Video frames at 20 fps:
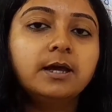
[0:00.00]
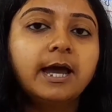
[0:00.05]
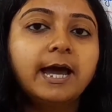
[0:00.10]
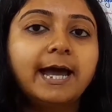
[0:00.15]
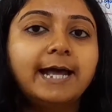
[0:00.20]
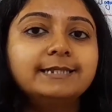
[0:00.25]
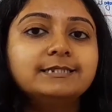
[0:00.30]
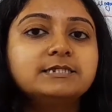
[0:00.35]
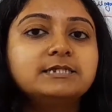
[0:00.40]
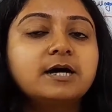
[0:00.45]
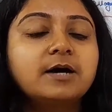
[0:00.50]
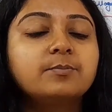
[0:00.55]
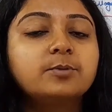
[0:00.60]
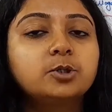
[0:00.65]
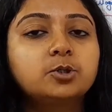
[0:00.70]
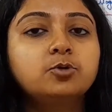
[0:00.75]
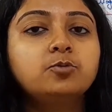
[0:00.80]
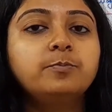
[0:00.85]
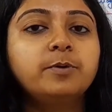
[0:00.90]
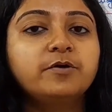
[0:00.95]
and some
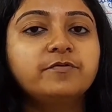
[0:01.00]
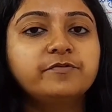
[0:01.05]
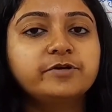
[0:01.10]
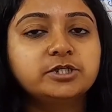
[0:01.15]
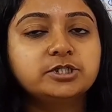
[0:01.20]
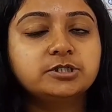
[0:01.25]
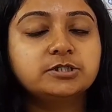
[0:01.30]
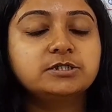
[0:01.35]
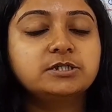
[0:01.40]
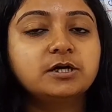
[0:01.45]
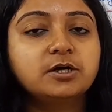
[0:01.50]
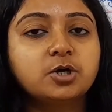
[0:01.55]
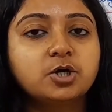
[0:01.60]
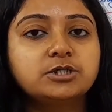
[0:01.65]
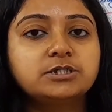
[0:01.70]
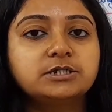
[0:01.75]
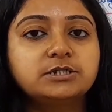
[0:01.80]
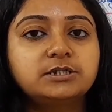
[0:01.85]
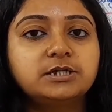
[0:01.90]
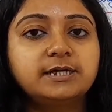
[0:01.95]
group of agents are
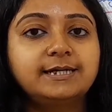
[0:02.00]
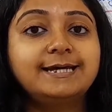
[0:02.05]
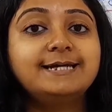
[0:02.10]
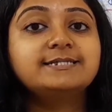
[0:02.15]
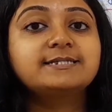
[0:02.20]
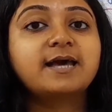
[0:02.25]
considered as